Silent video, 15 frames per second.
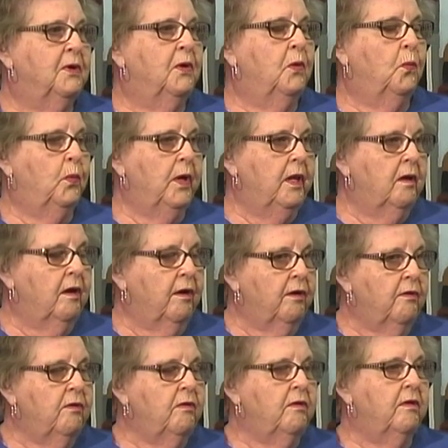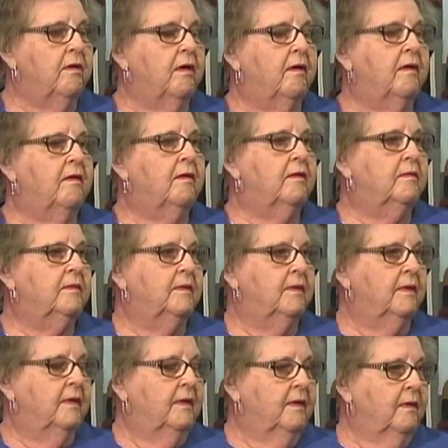We learned
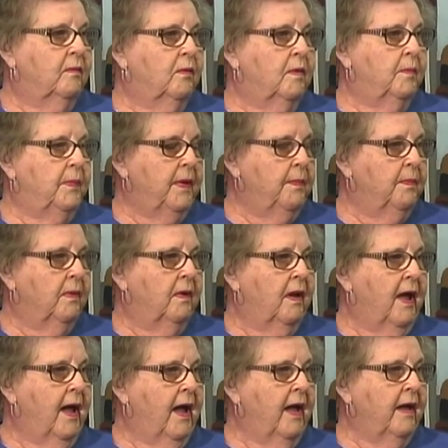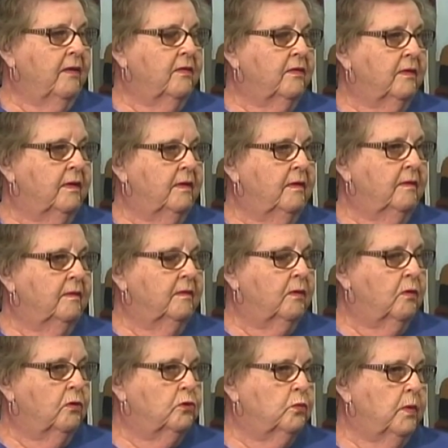what people liked, and
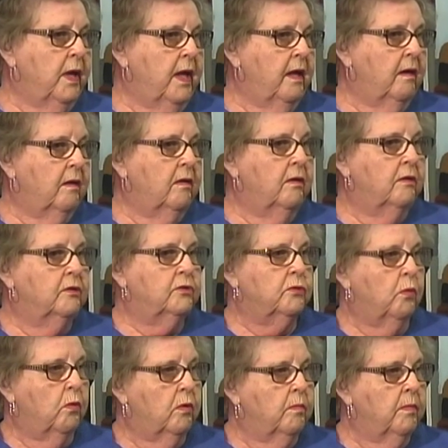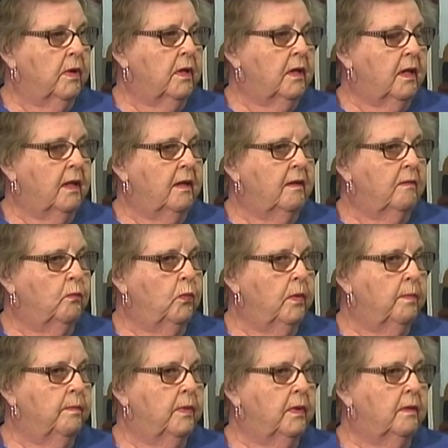of course we had a good assortment. And
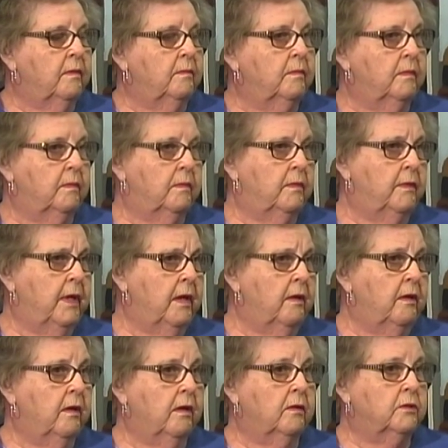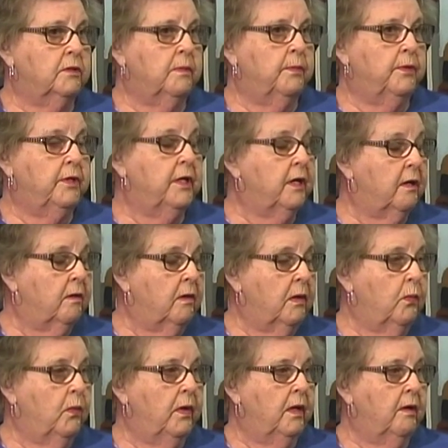the adults in particular,
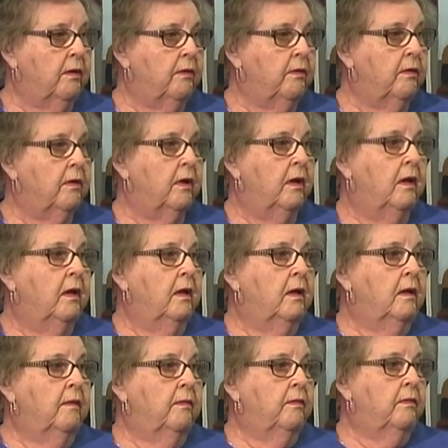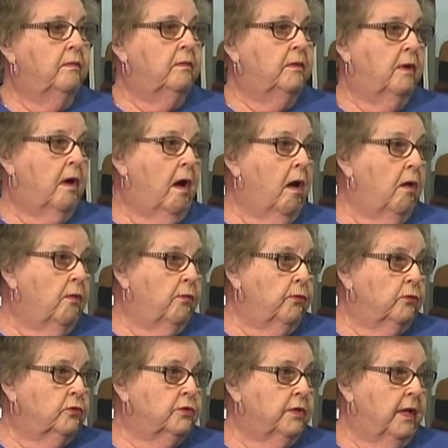we learned the
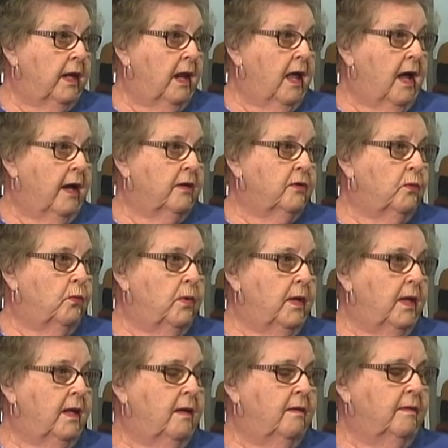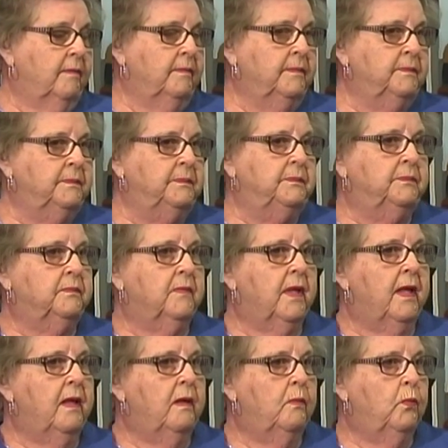authors they liked to read,
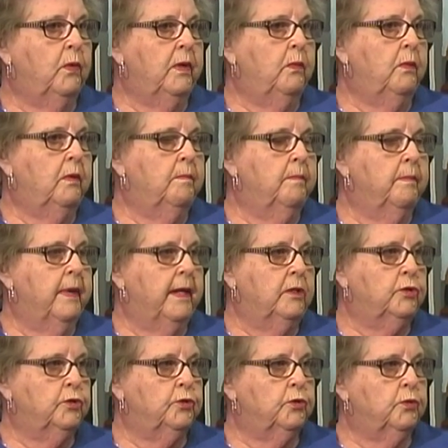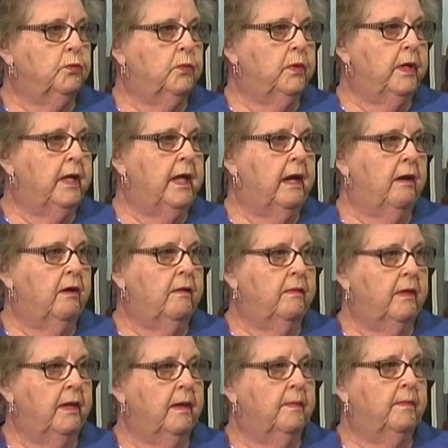and we would make sure we carried
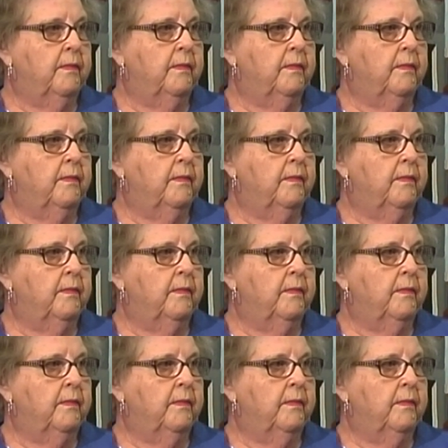them,